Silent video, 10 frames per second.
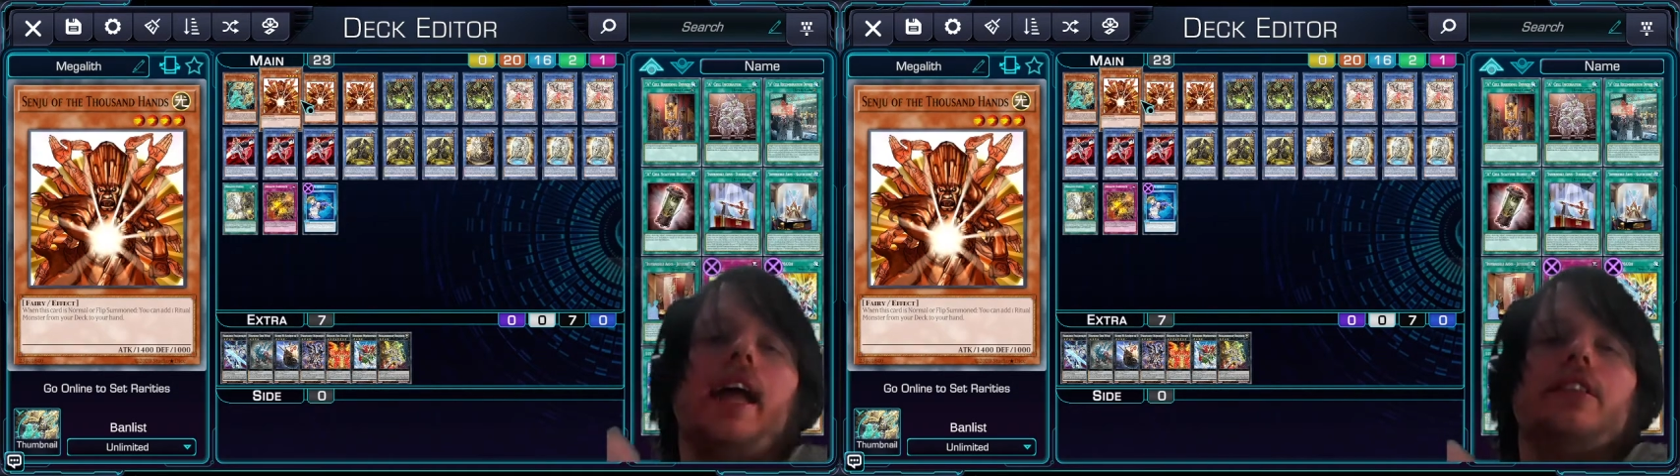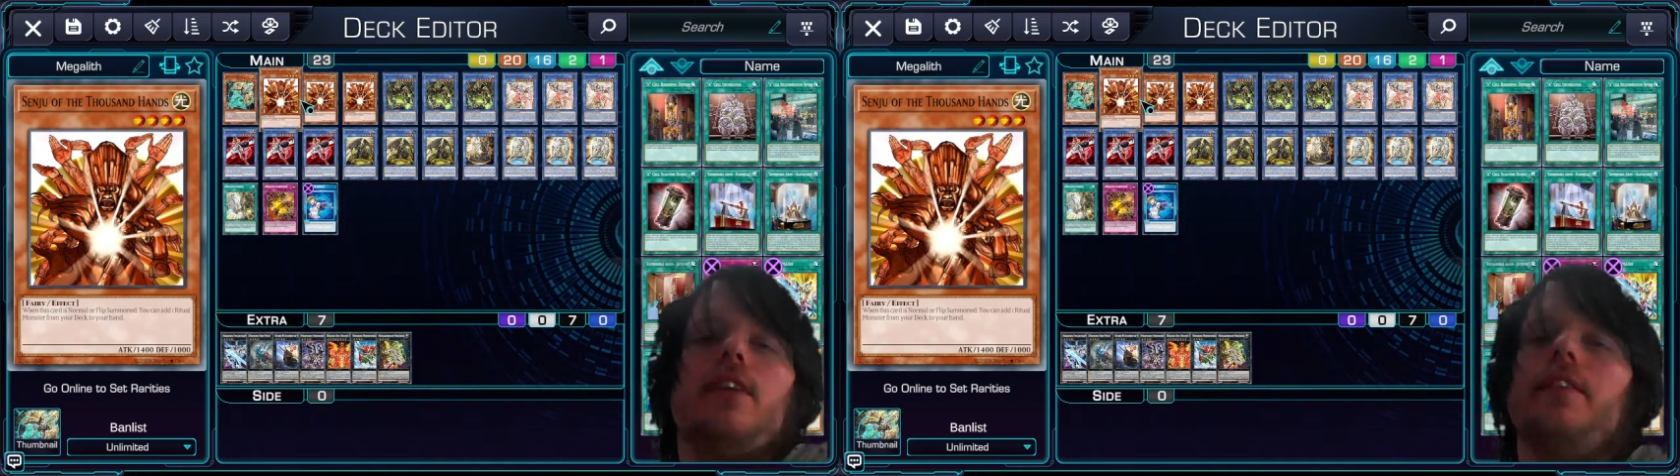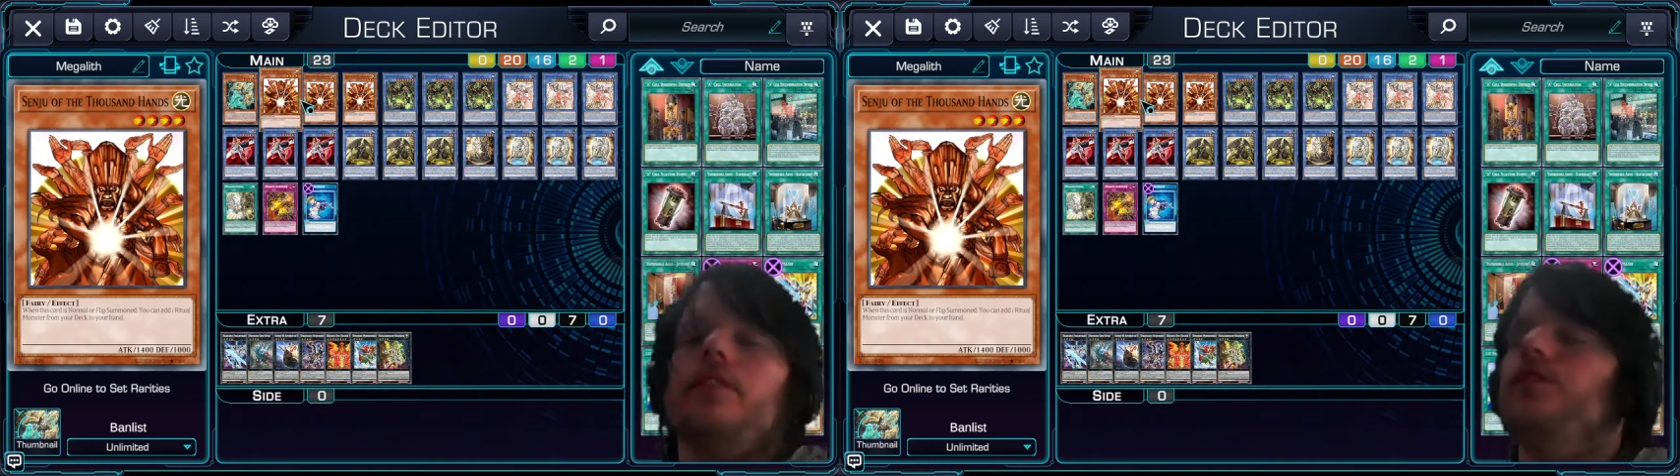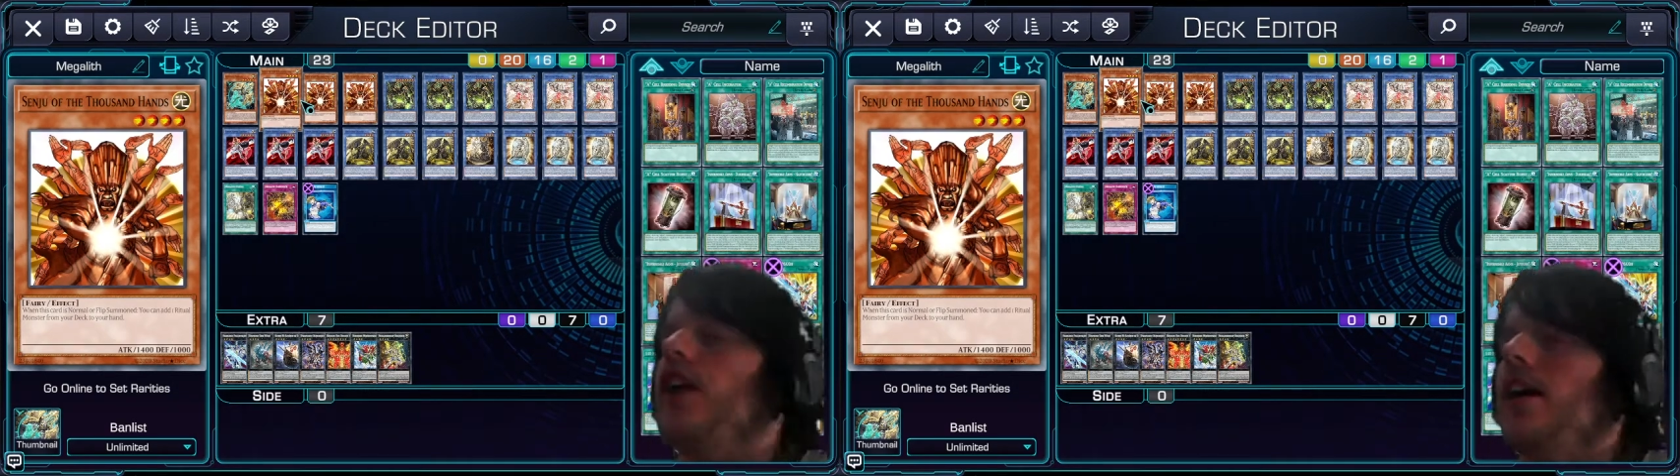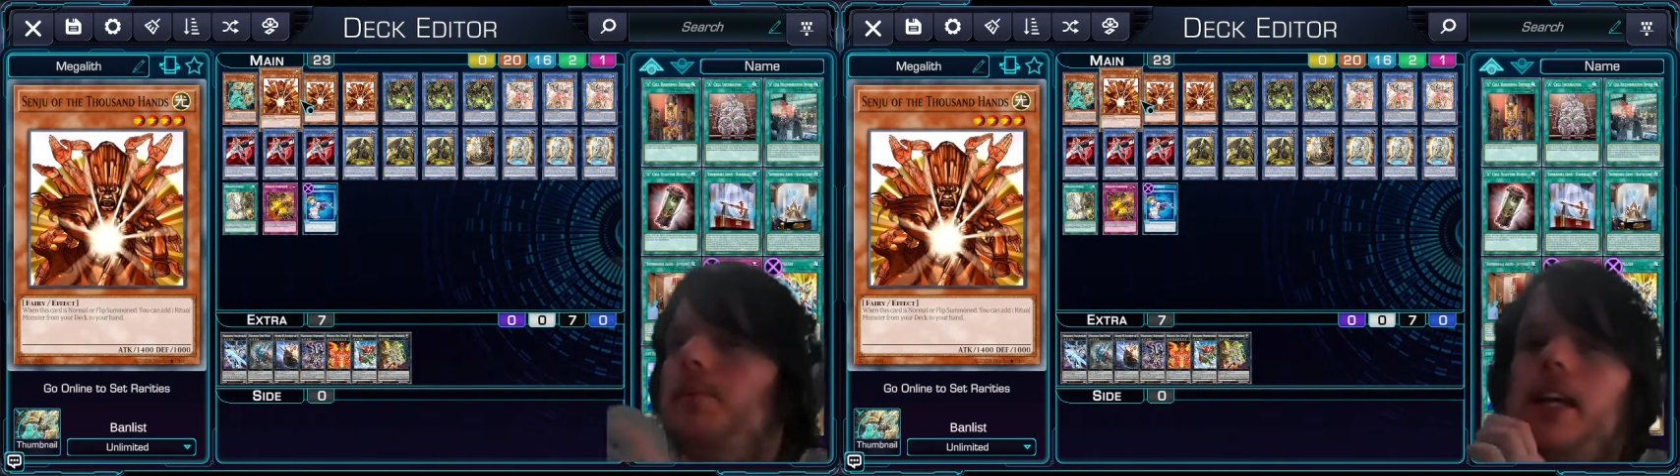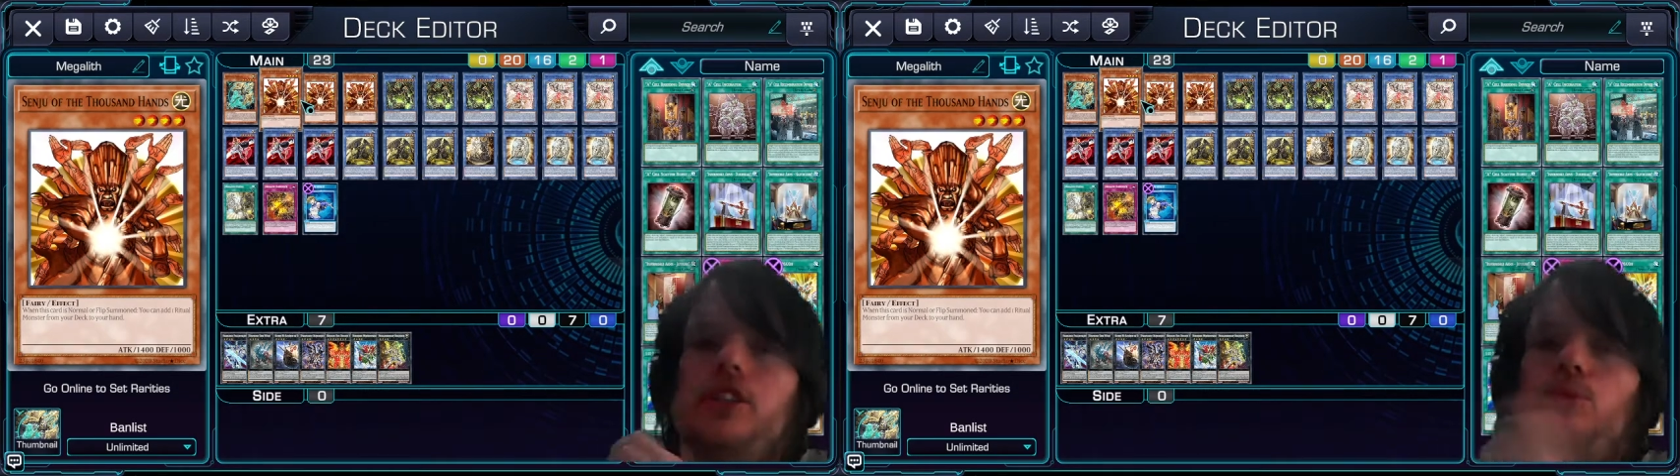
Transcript: and you haven't followed me on